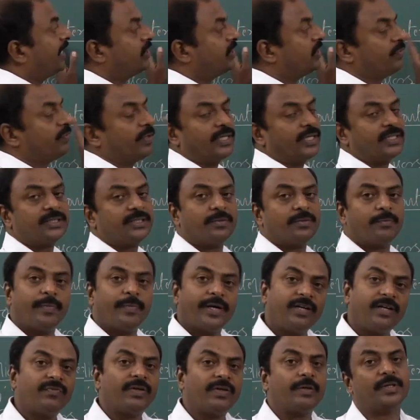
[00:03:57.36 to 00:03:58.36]
as well as
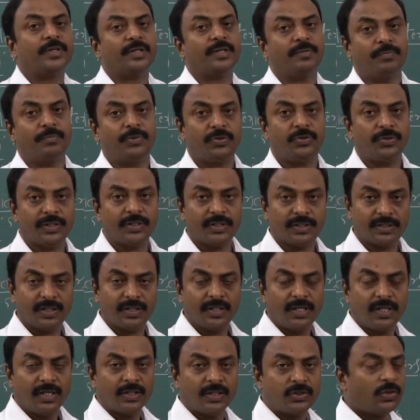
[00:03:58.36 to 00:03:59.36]
mainframe computer.
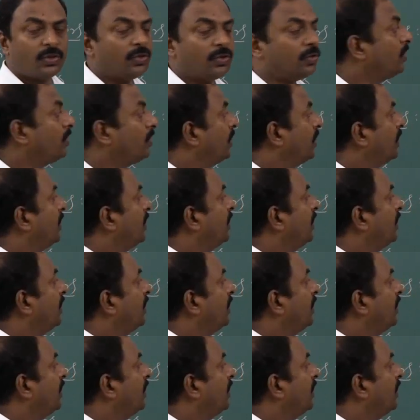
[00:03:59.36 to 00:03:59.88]
So